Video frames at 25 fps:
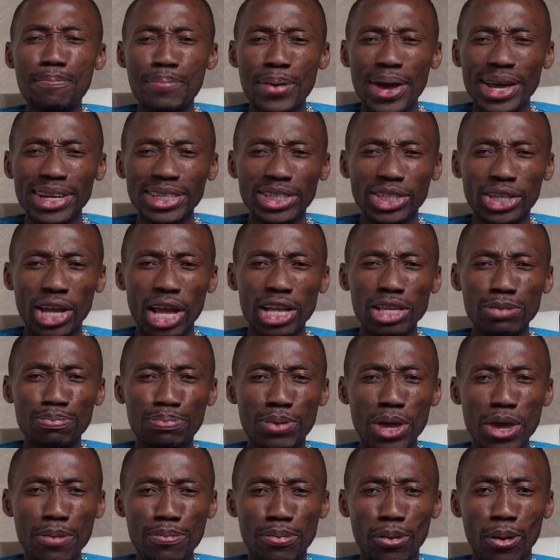patient
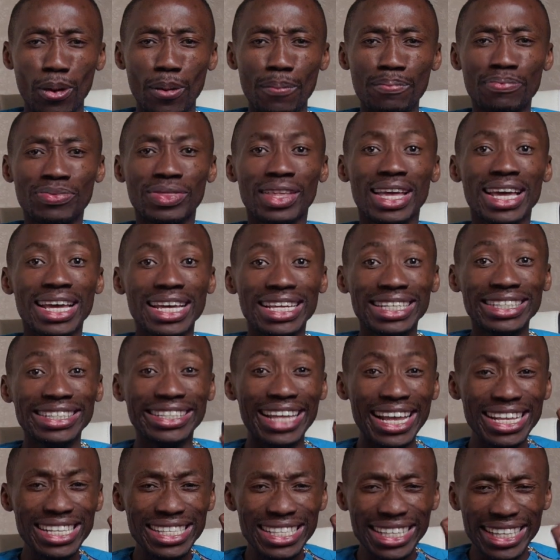people.
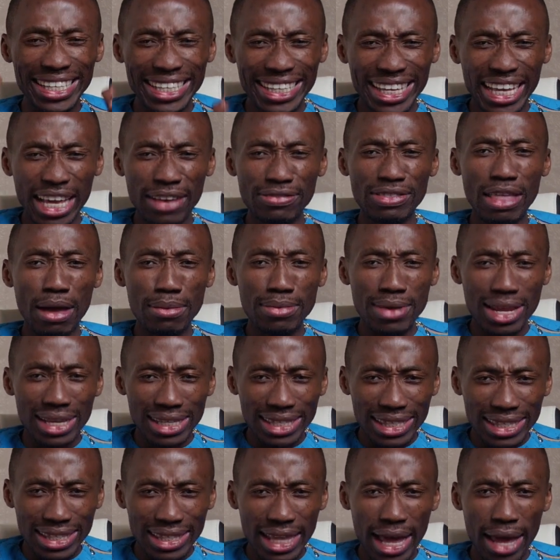This gives them the
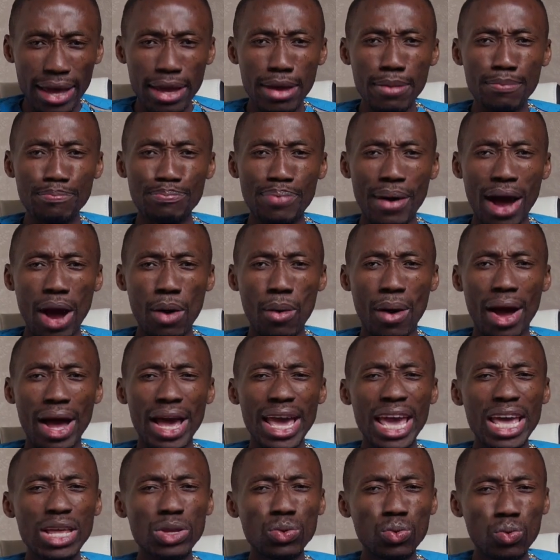staying power
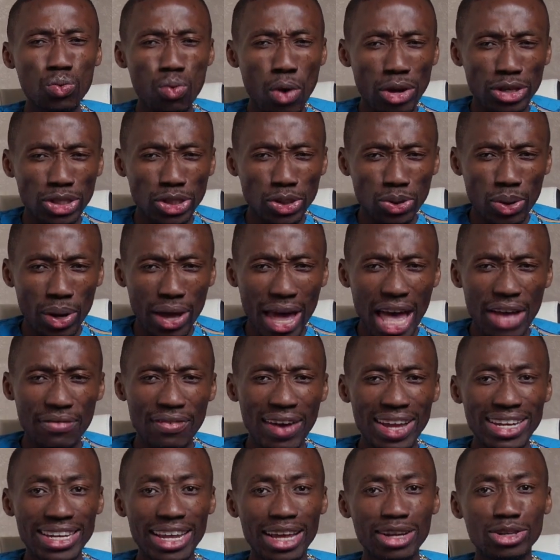in
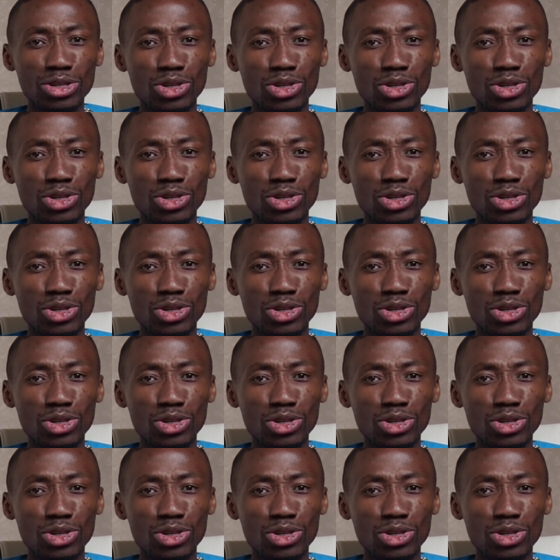whatsoever they